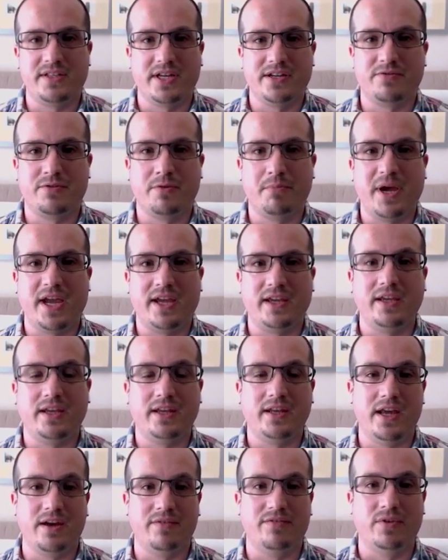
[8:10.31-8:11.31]
central
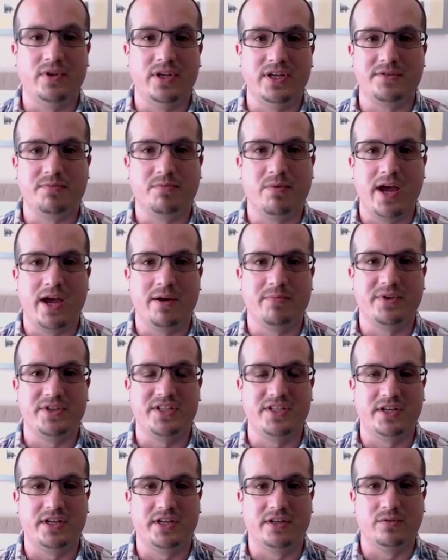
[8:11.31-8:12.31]
banking level is where we're
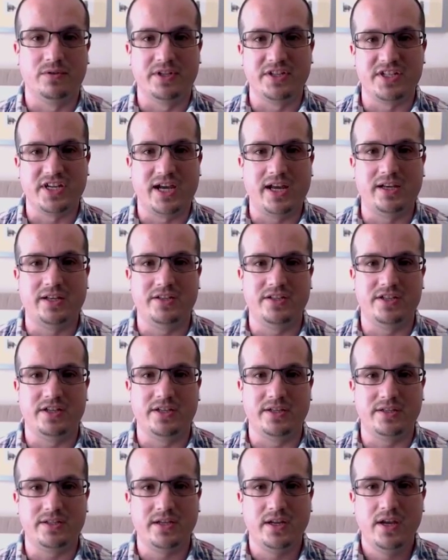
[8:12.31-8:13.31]
seeing all the
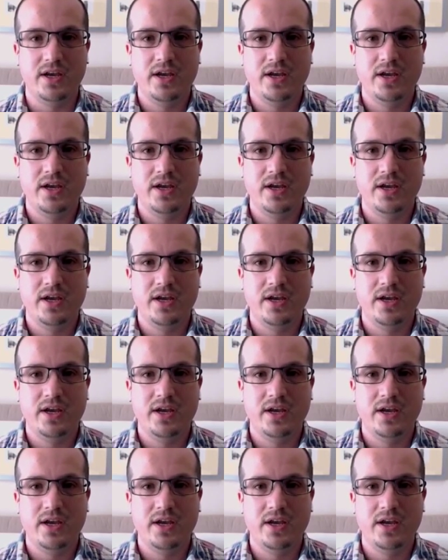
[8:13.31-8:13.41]
challenges,